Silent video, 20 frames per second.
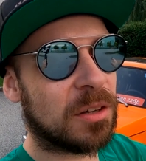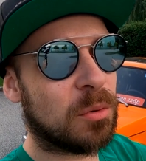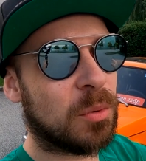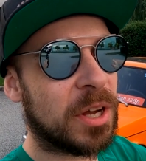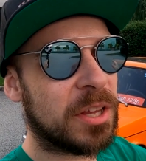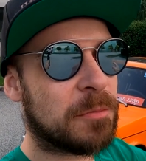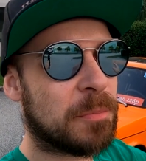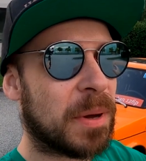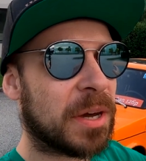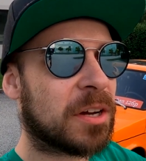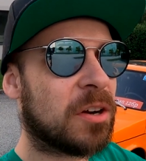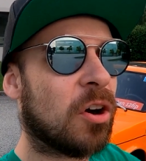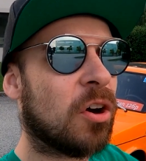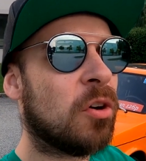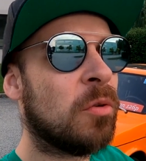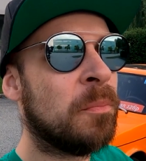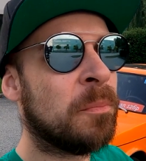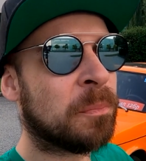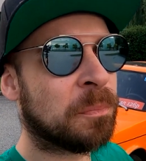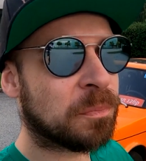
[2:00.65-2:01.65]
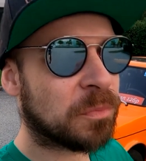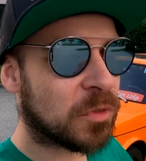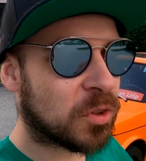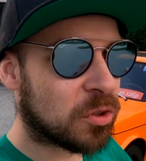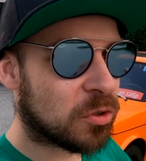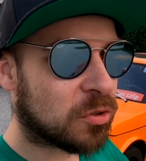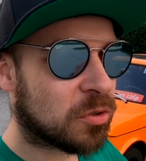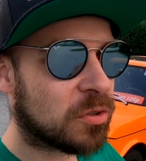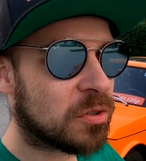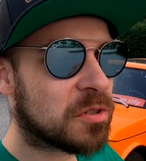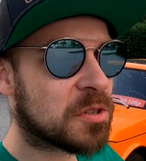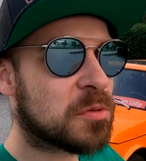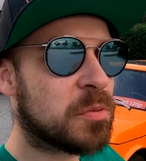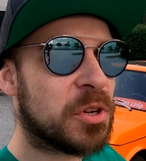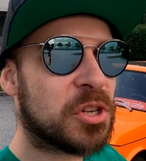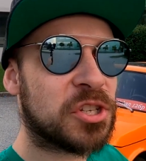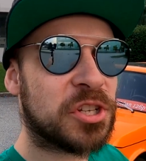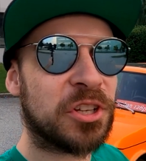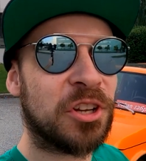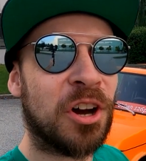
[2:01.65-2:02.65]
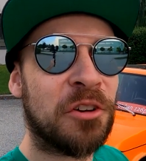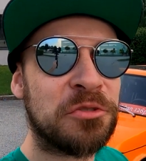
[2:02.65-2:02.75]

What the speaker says: went back home, switched it